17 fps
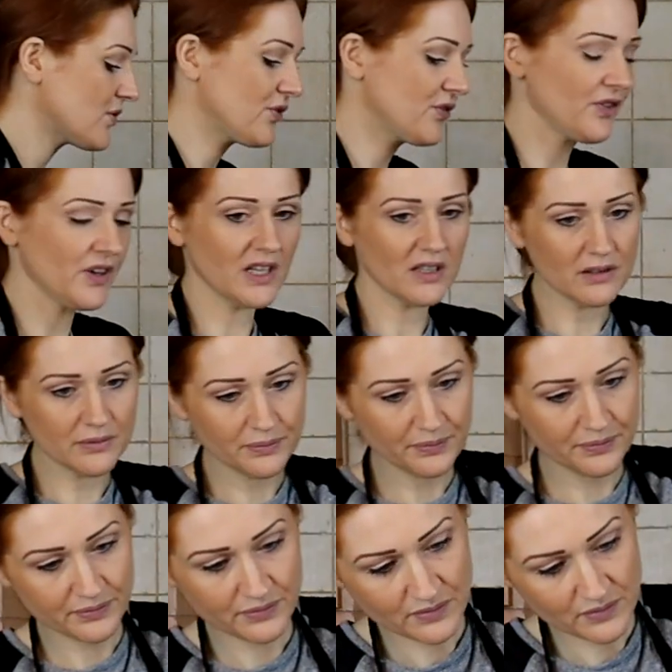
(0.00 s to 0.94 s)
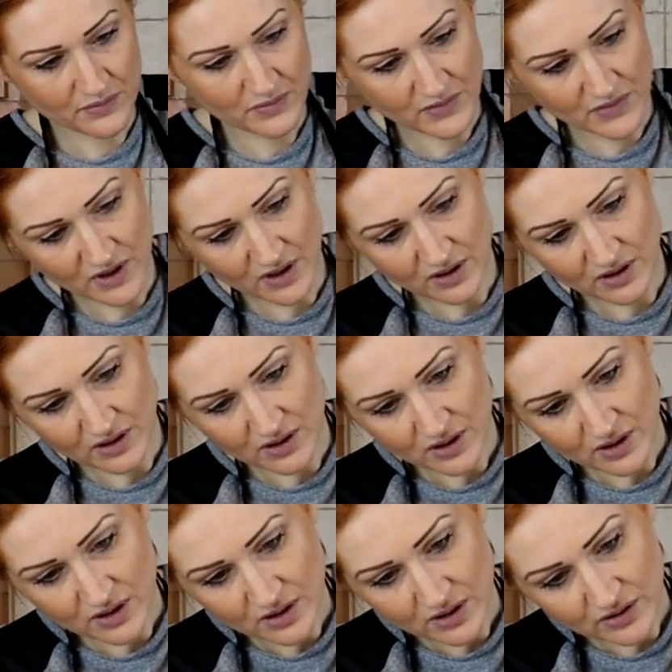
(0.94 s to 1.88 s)
fill.
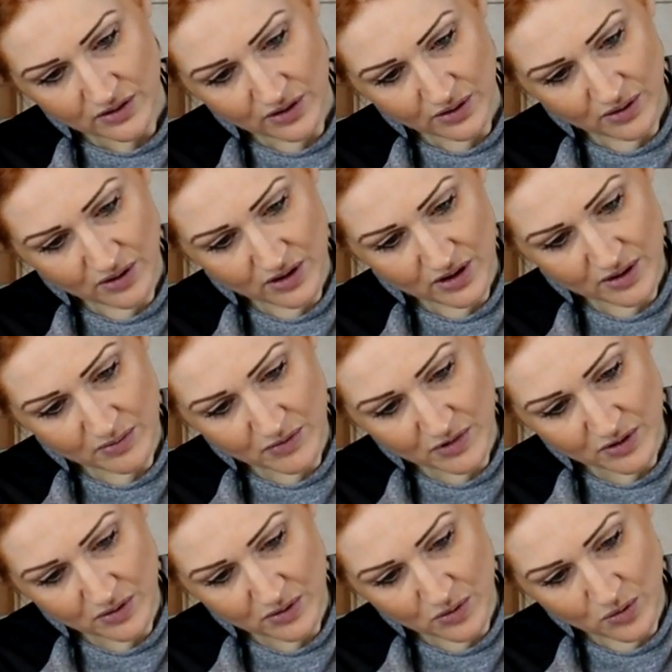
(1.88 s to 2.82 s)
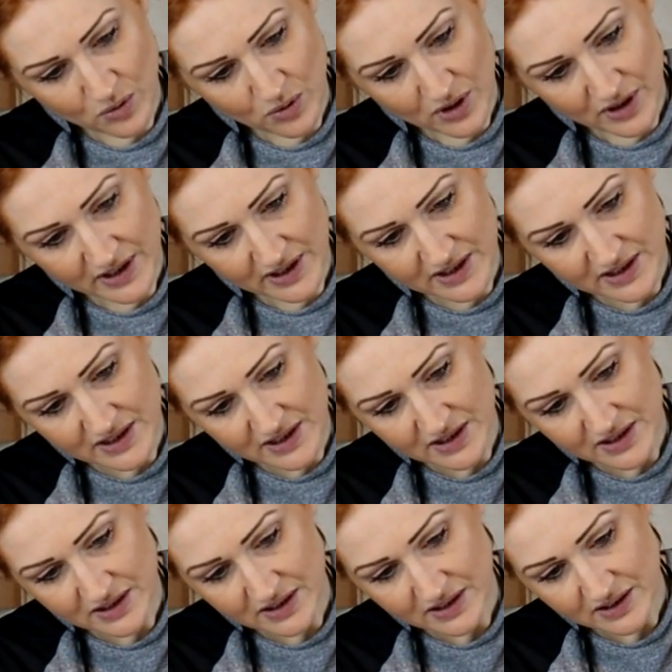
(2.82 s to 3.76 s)
So I'm
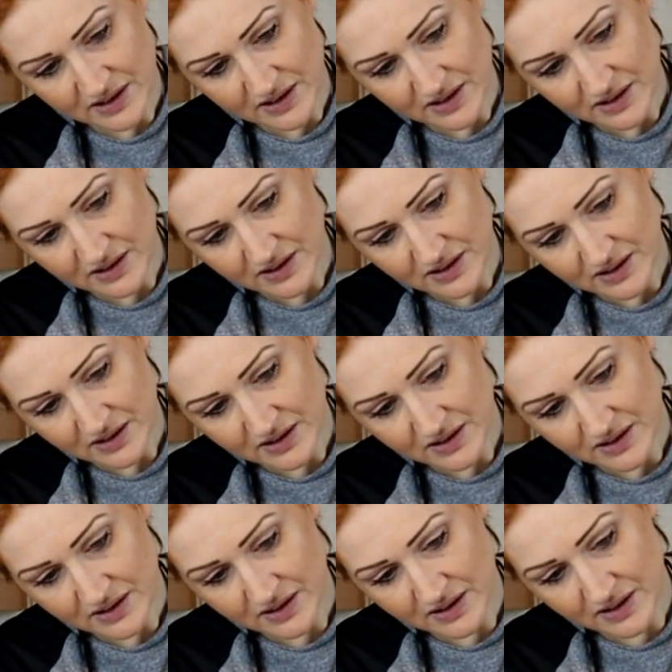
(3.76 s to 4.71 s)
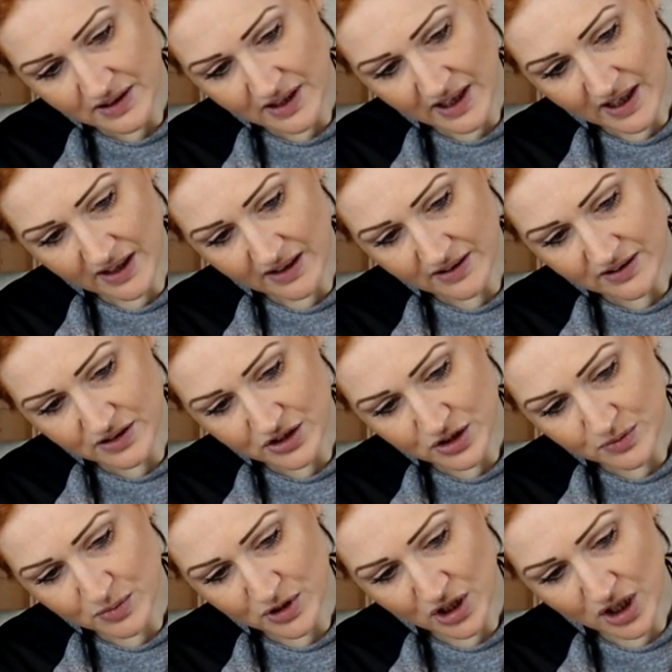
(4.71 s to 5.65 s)
white there,
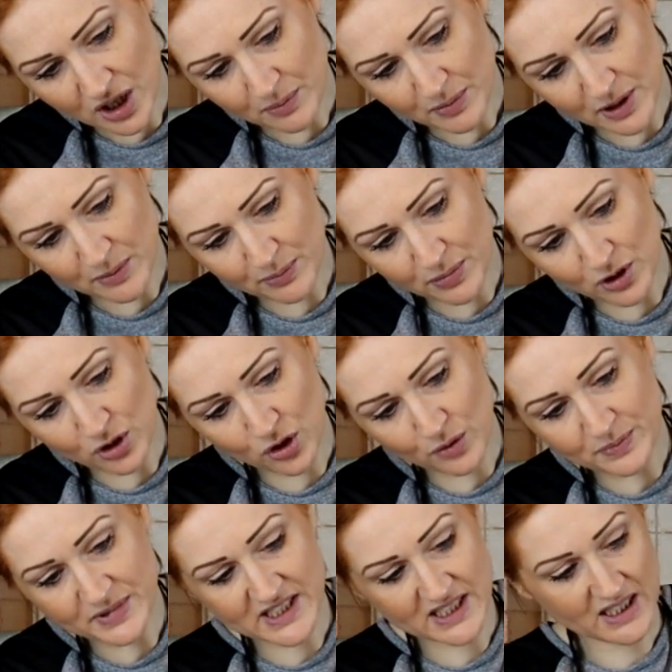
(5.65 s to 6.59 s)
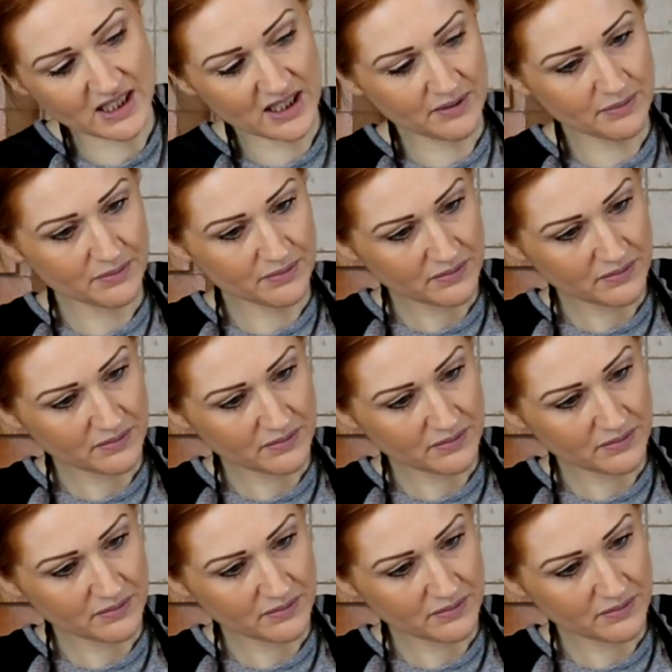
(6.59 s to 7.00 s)
just put a couple of blobs in it.